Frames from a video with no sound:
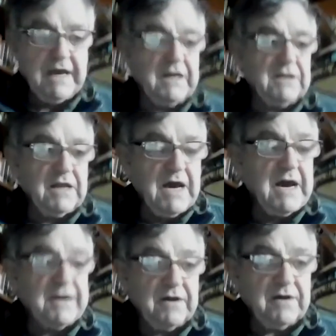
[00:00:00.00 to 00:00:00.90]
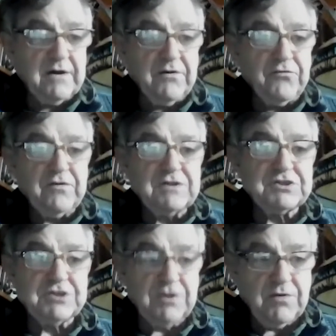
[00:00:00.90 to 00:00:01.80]
at a lot of
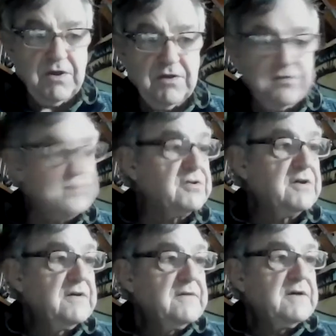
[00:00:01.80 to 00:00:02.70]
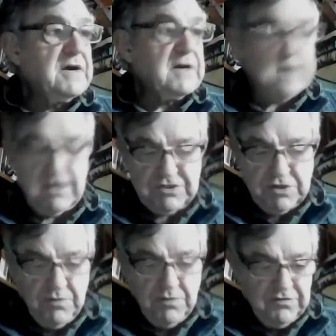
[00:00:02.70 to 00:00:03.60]
serious uh,
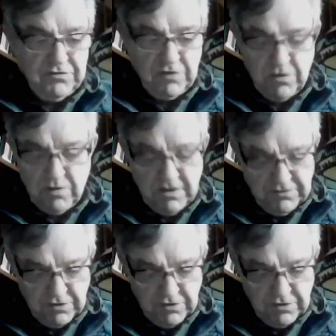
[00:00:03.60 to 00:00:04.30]
consequences across the